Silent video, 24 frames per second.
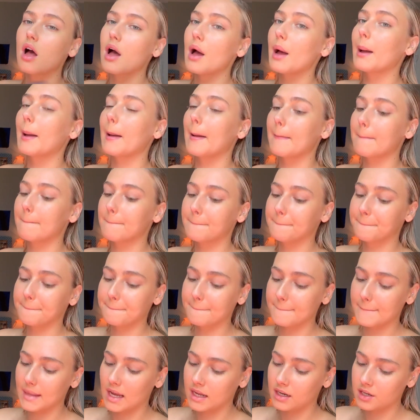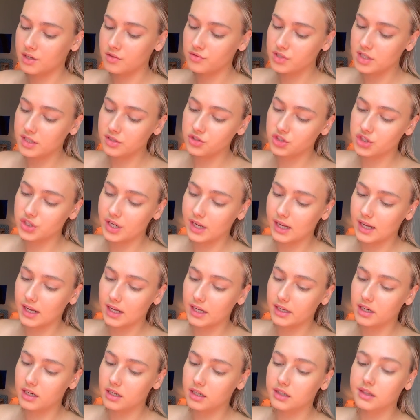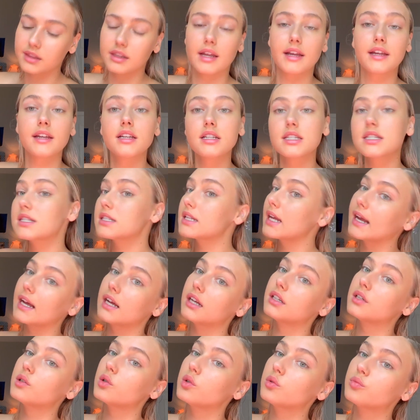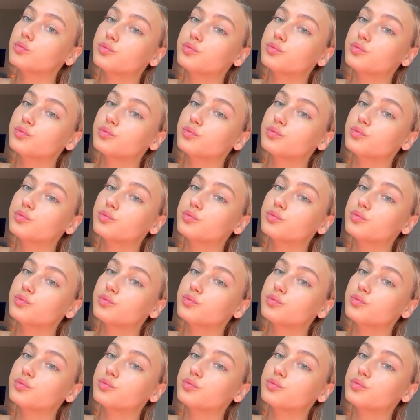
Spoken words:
And I use it in shade Light Sand.